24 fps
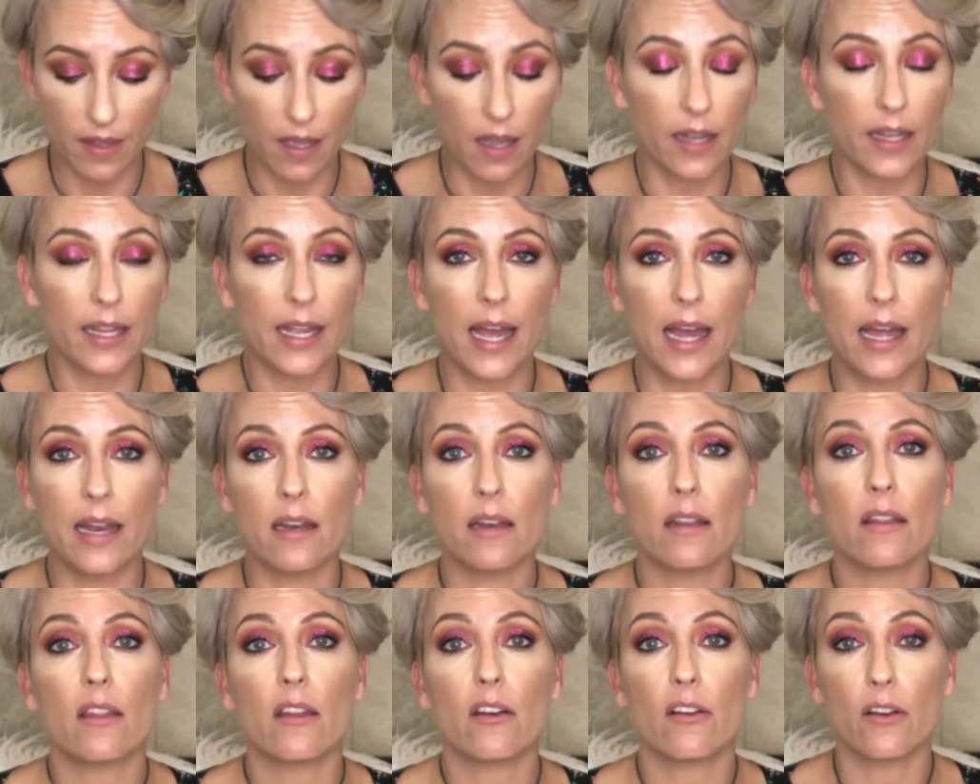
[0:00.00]

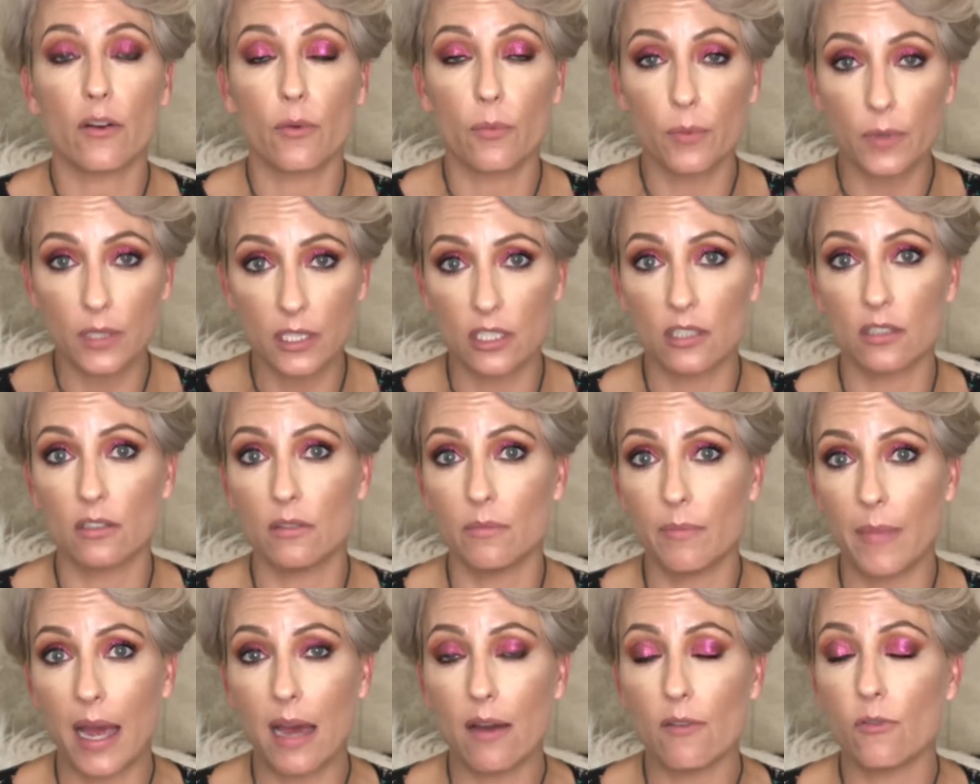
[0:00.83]
Again, their original
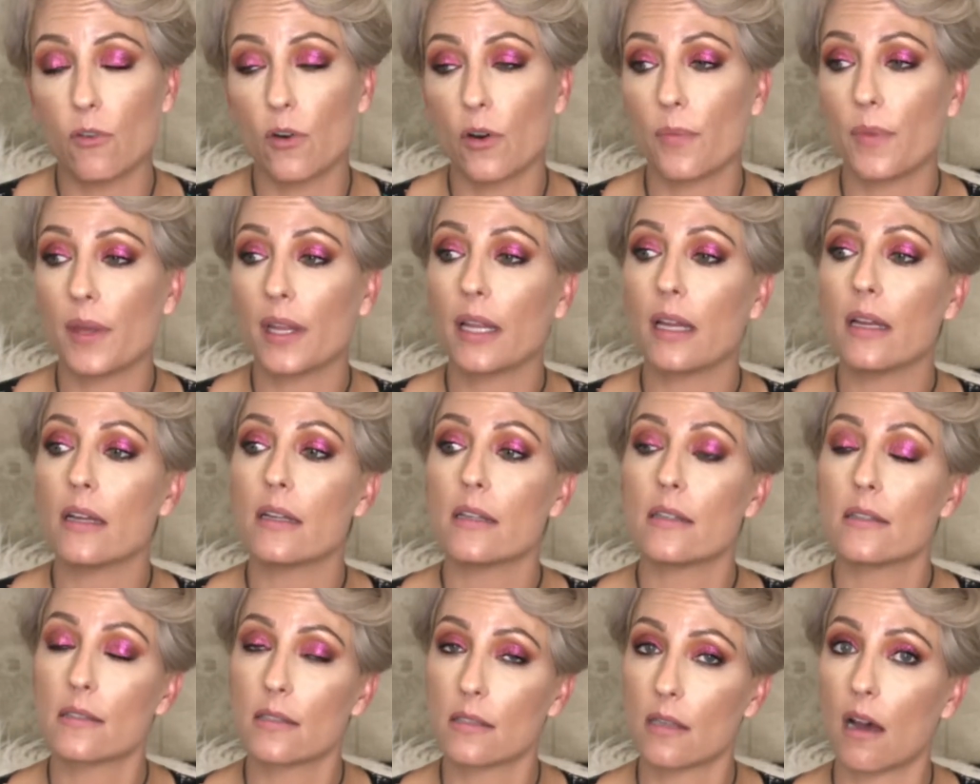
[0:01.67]
matte formula
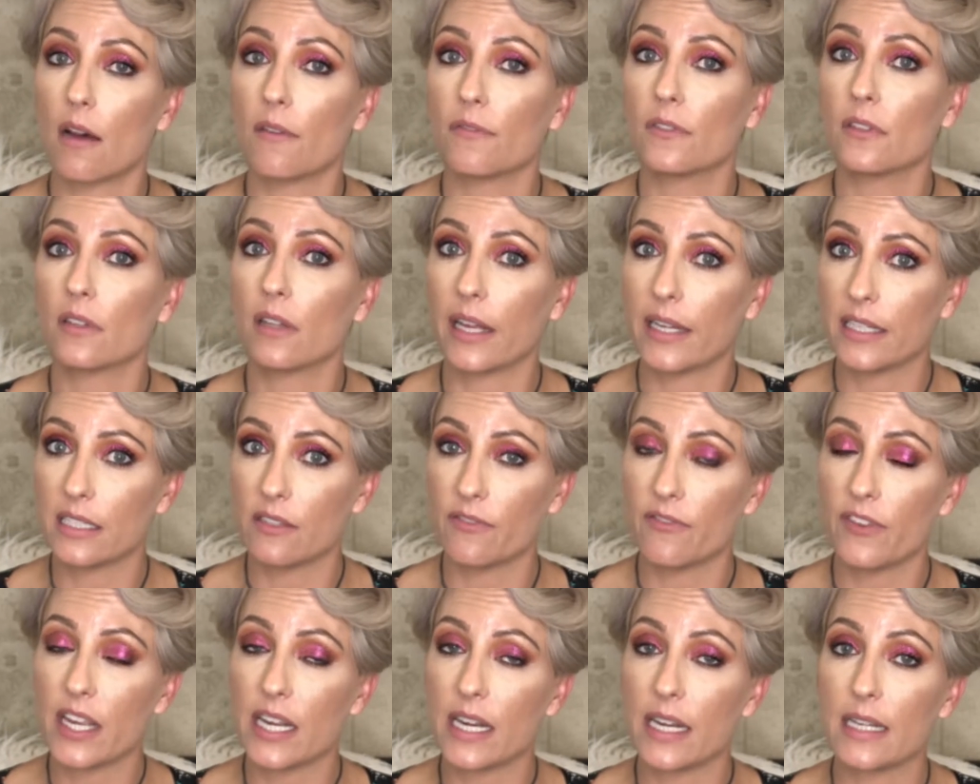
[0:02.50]
is soft like
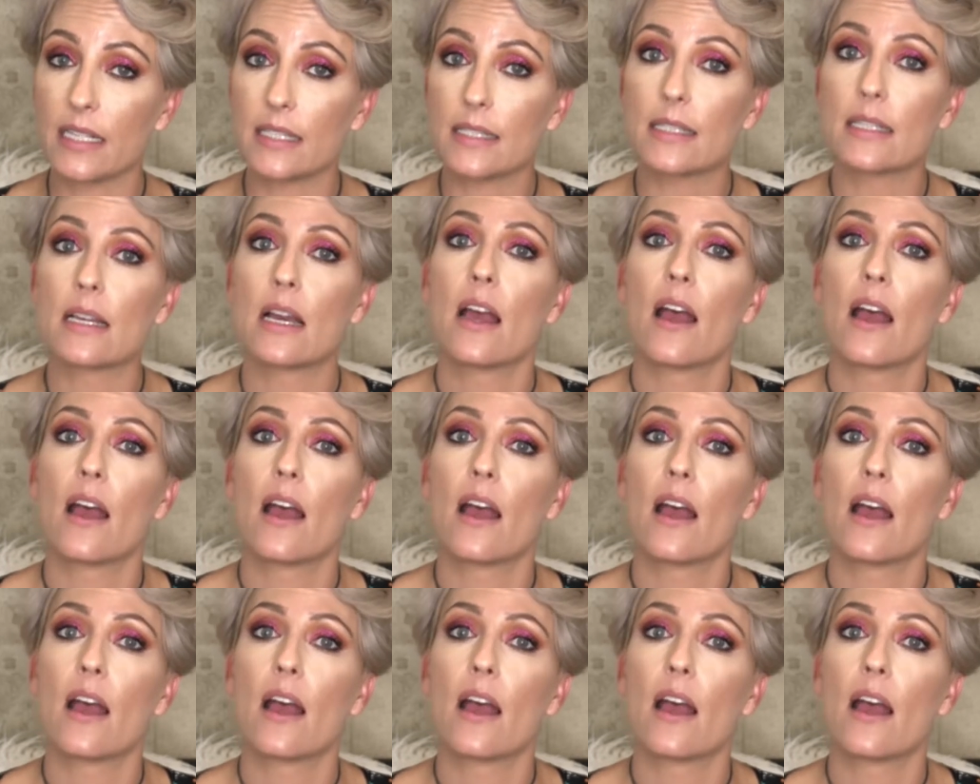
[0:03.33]
Devinah's.